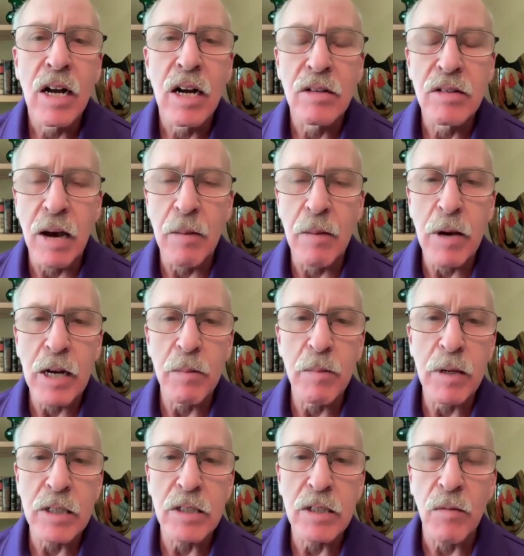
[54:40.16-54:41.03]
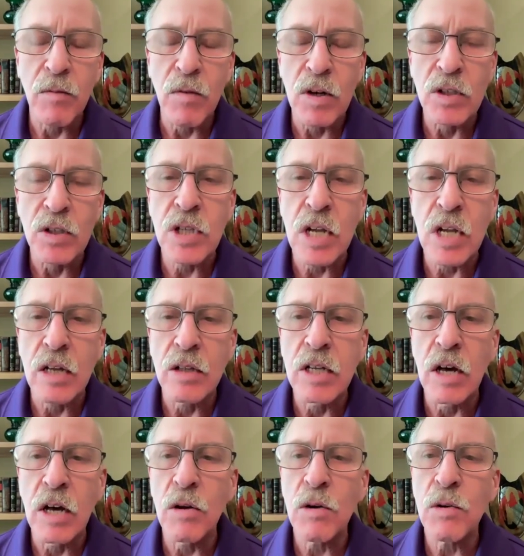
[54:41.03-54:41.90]
That made a big difference.
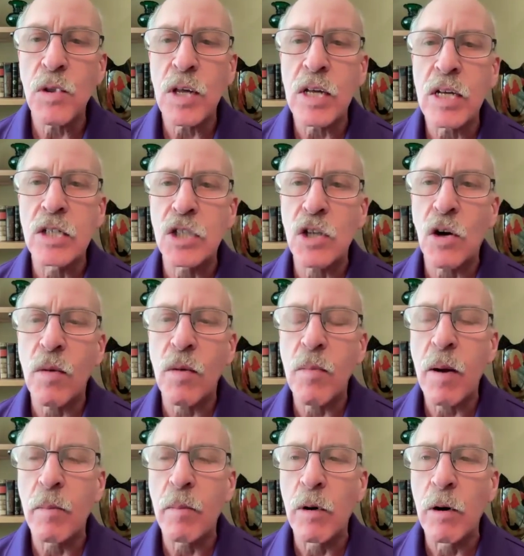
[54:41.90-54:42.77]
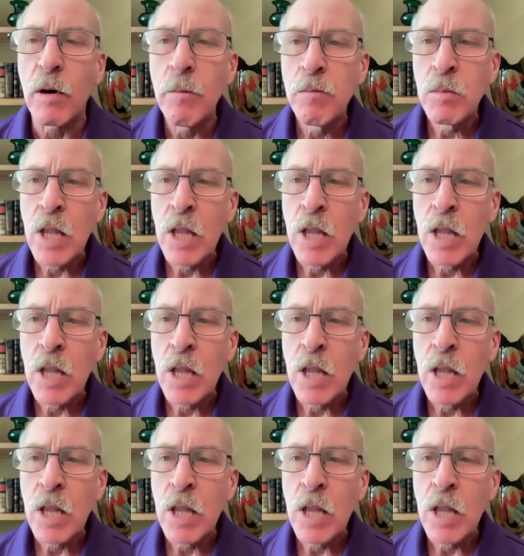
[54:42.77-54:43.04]
The other thing is, I remember